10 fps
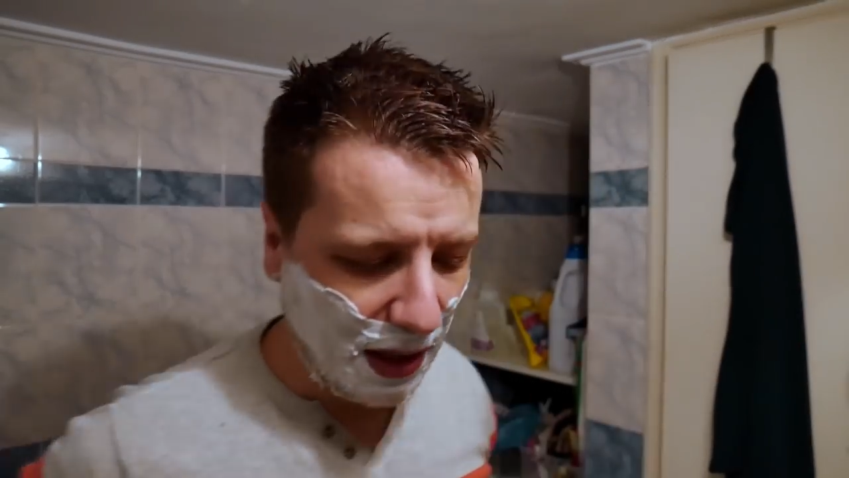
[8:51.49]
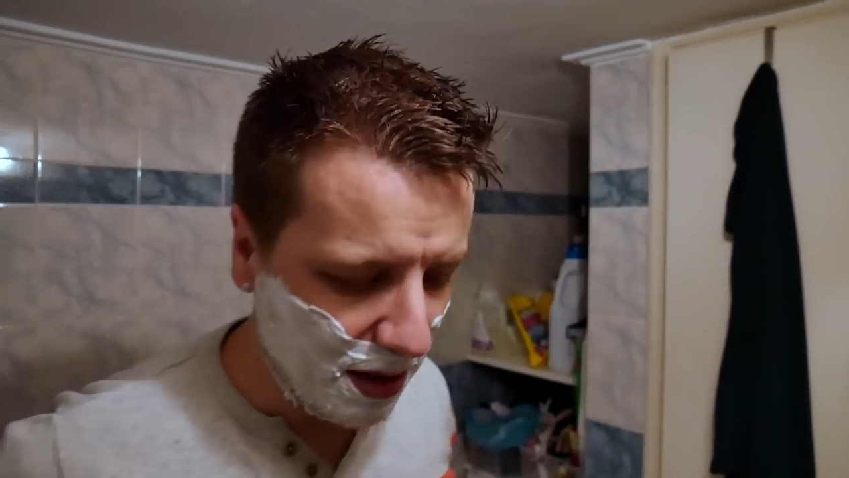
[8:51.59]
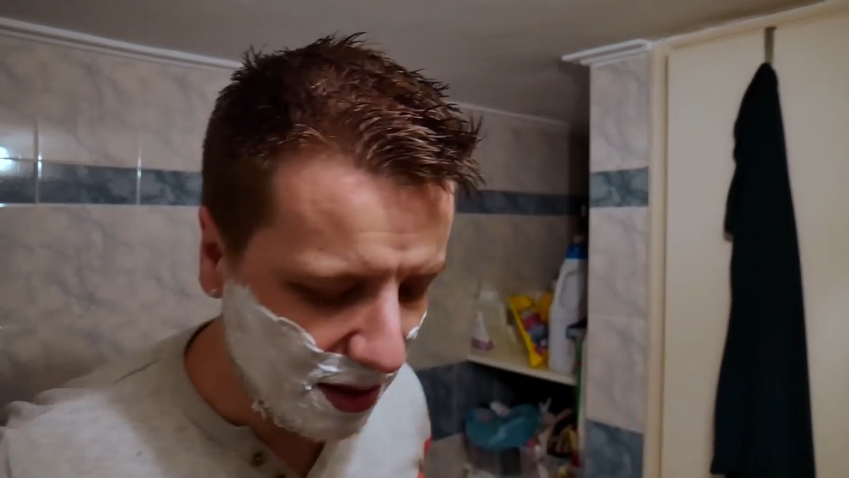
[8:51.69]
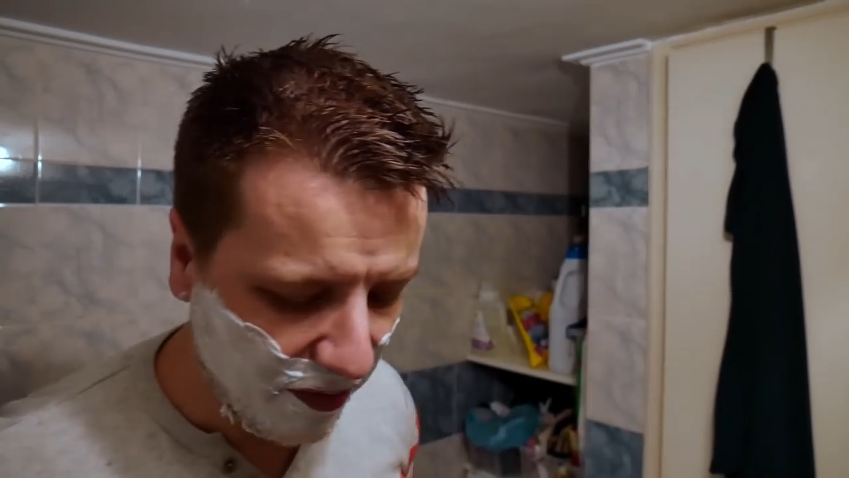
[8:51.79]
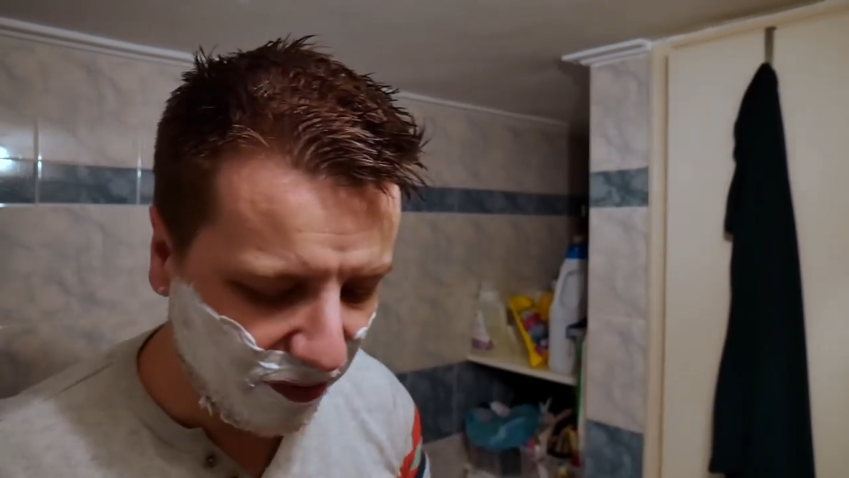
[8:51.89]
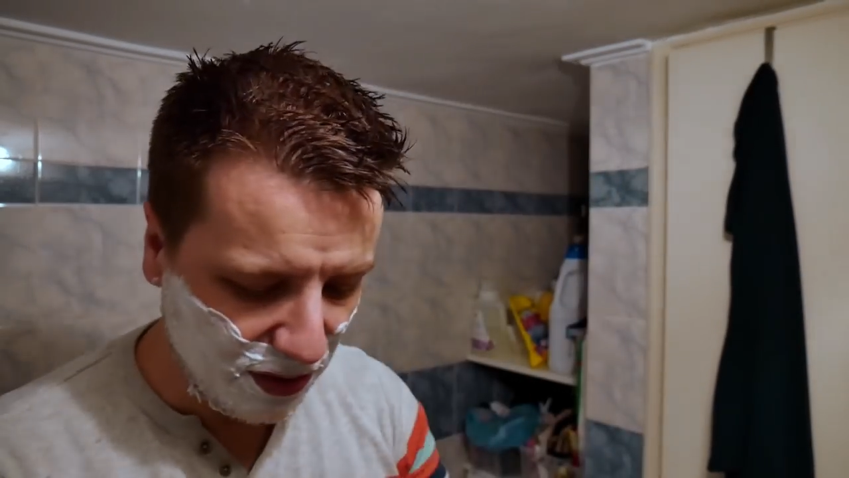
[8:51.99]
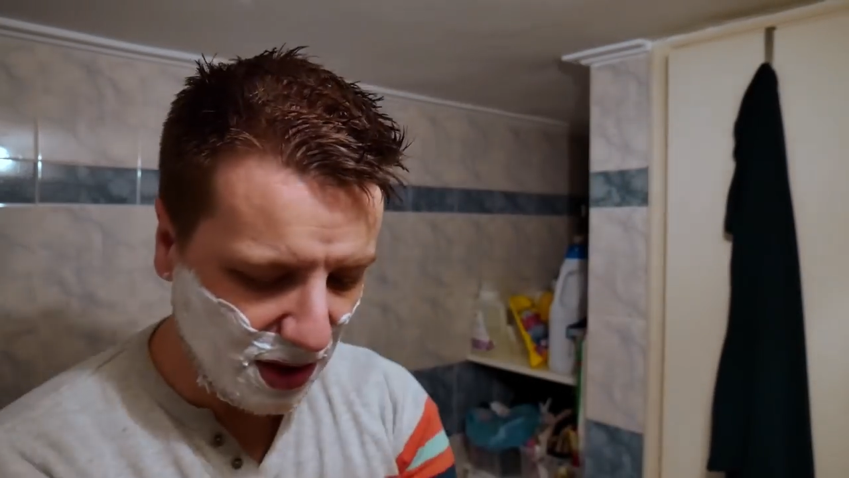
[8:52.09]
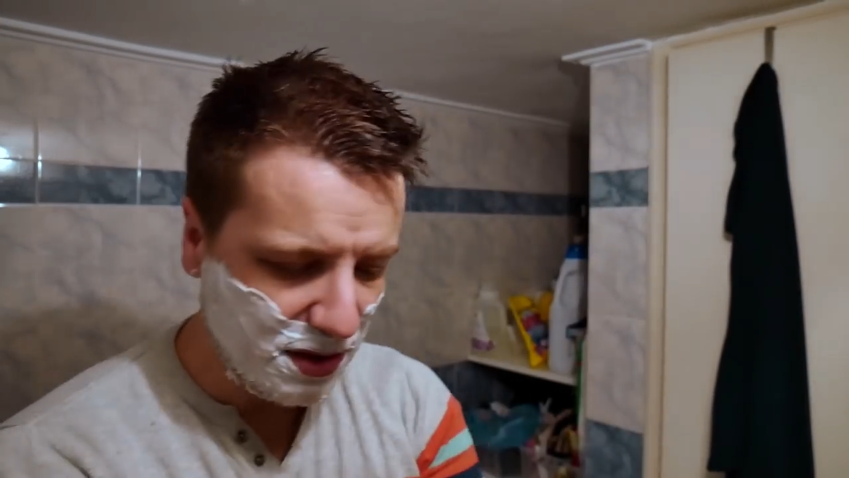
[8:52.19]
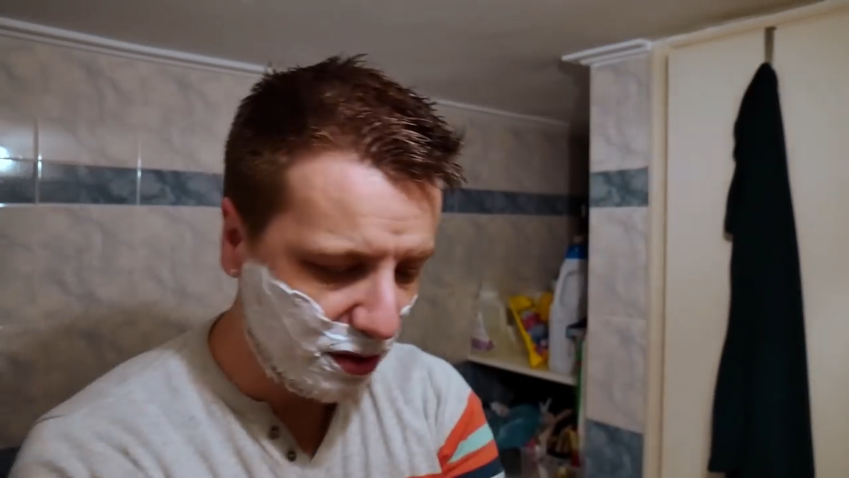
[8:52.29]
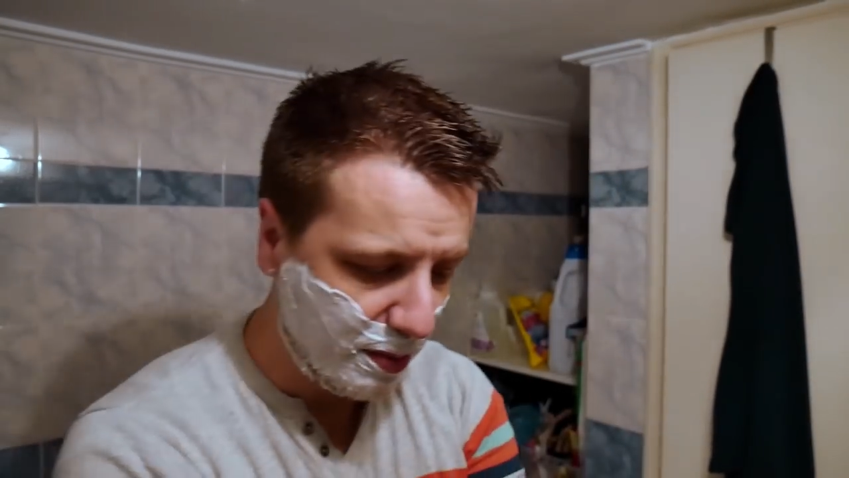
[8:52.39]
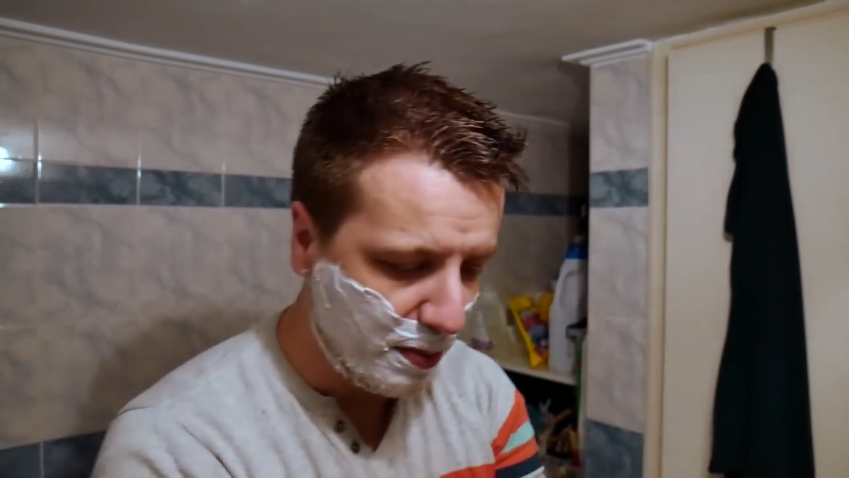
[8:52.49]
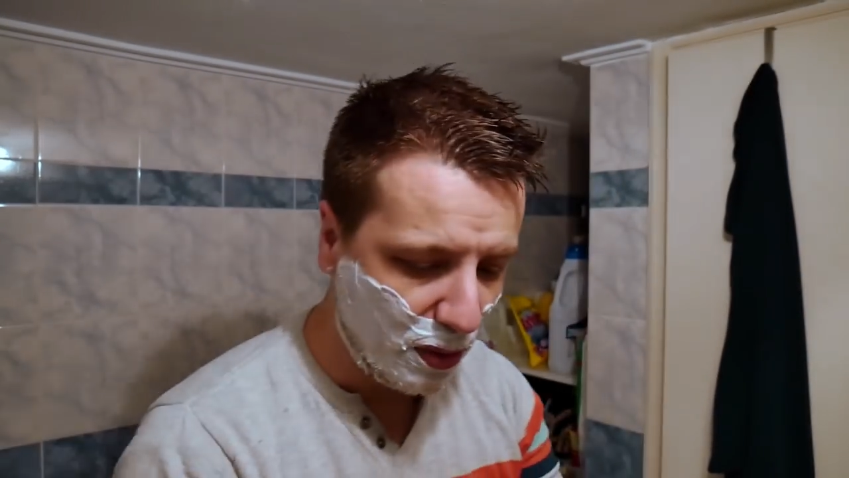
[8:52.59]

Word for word: that kind of stuff, for Jason to be